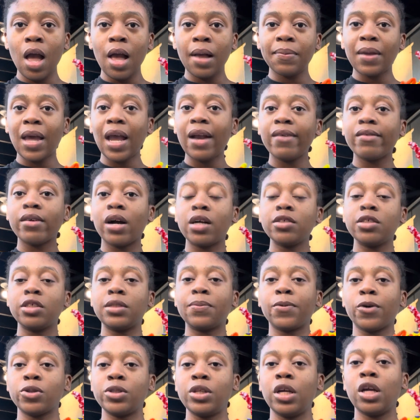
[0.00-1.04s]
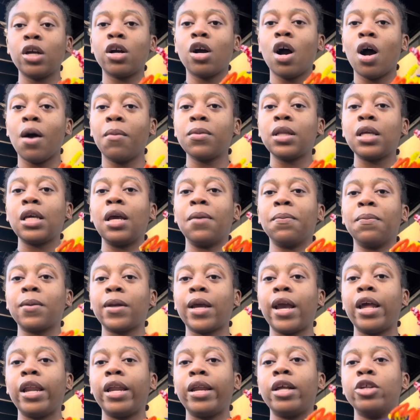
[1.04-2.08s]
KRAS is a protein commonly
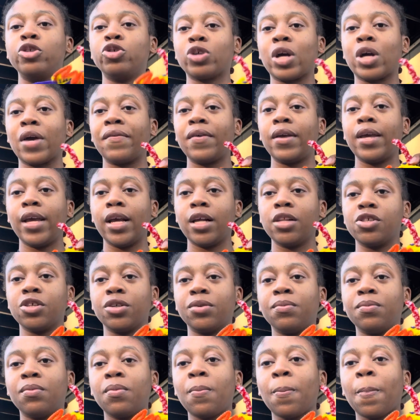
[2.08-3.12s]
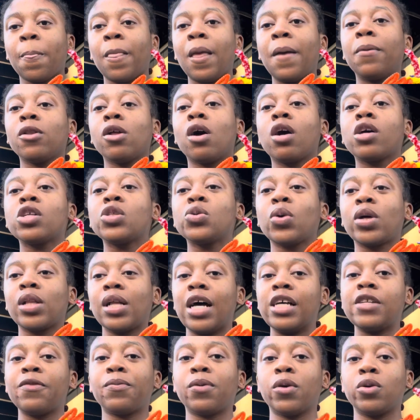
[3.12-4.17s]
implicated in driving cancer. It belongs to a
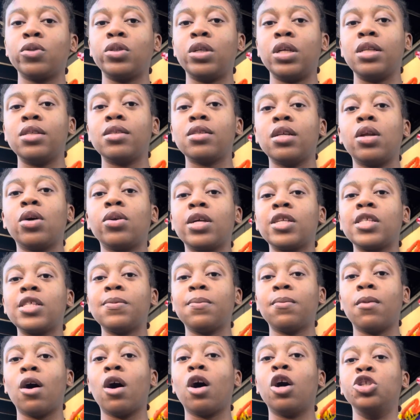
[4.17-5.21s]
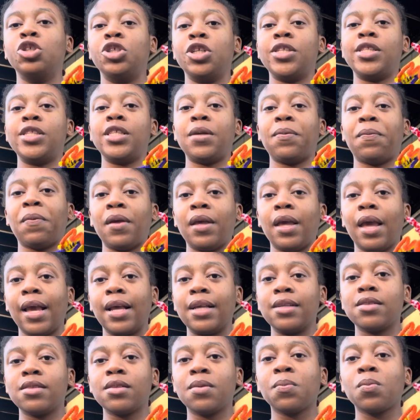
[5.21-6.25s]
class of proteins known as small
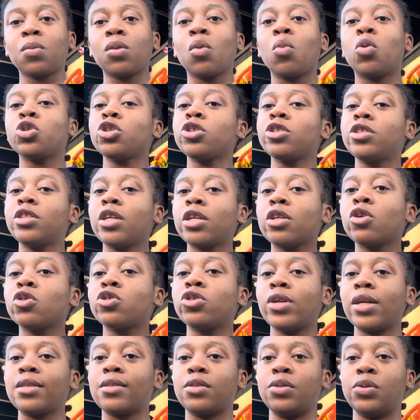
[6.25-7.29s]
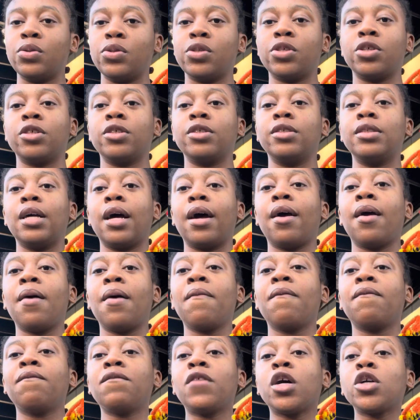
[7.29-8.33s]
GTPase, which are signal transducers that
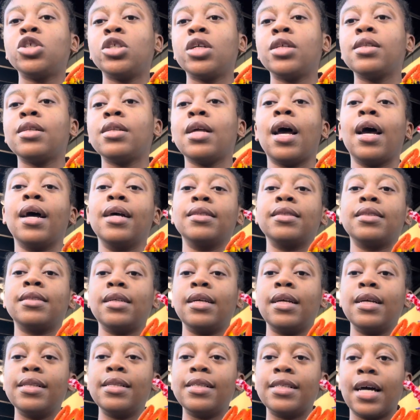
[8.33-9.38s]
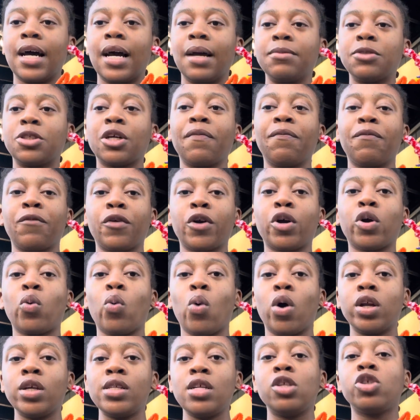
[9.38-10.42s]
function as enzymes to convert
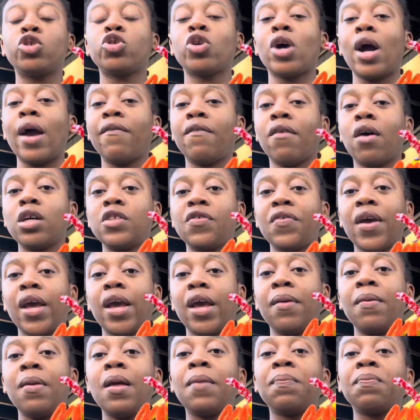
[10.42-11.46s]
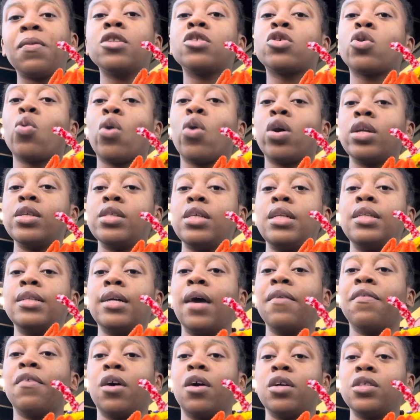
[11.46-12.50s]
guanosine triphosphate into guanosine
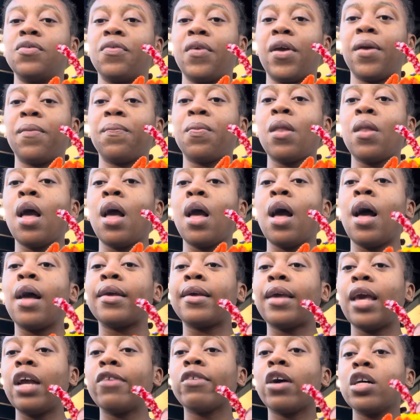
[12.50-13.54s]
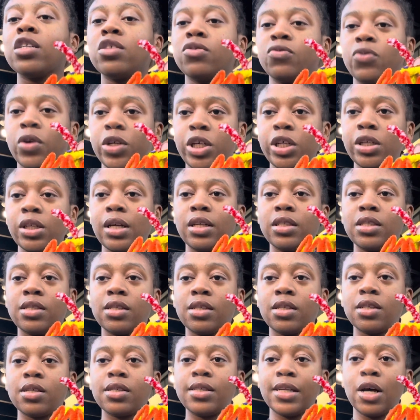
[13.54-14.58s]
diphosphate. KRAS regulates
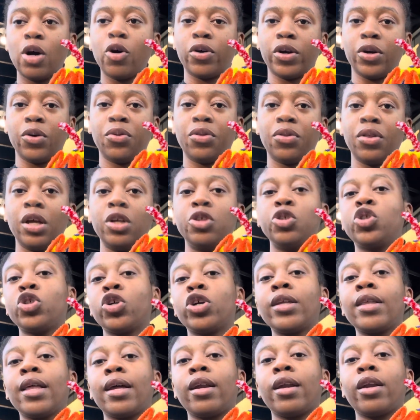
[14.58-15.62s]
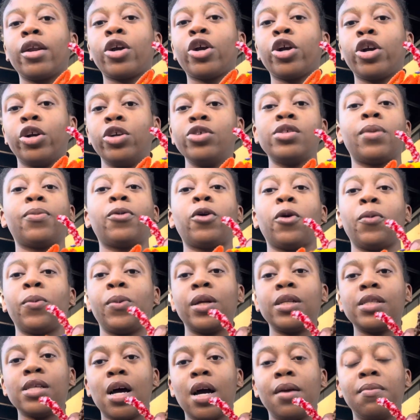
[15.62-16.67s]
cell growth, ensuring that it occurs at appropriate
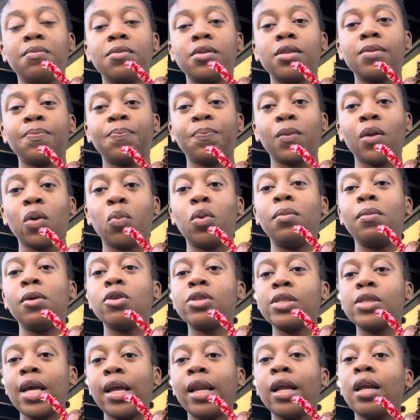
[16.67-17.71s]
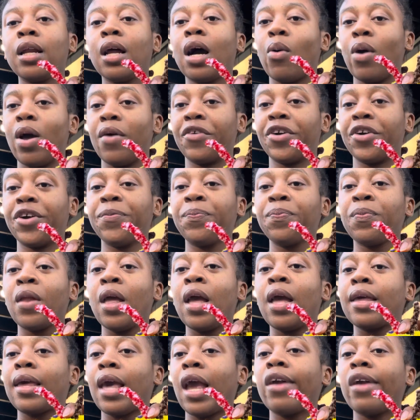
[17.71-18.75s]
times. When mutated, however,
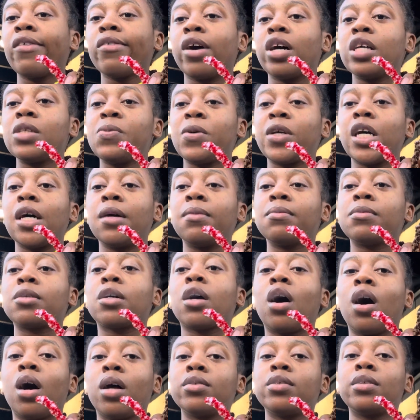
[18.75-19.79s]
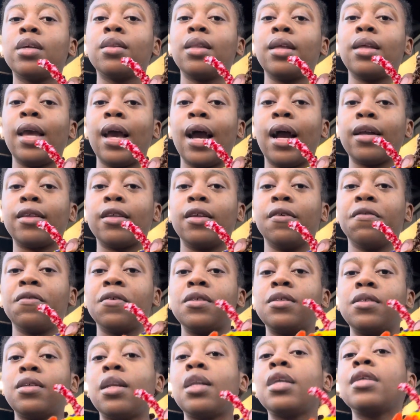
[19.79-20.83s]
KRAS becomes constantly active,
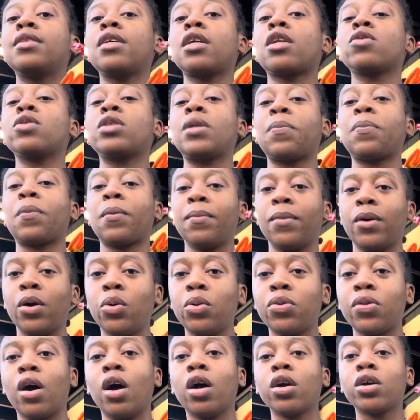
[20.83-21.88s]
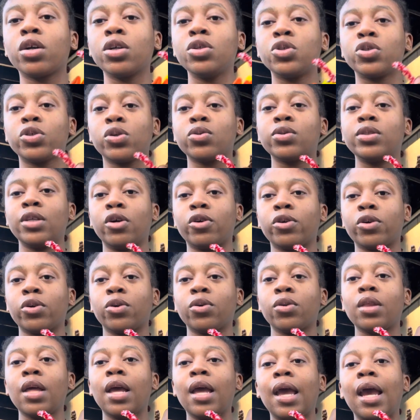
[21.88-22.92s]
sending signals that promote the uncontrolled cell growth
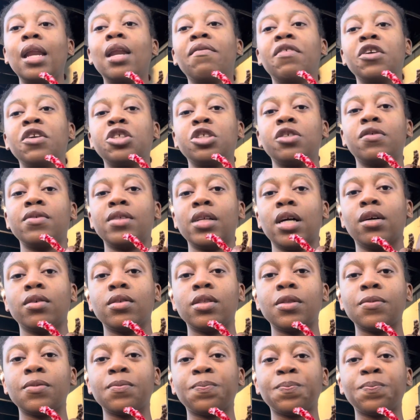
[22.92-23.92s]
and division of cells.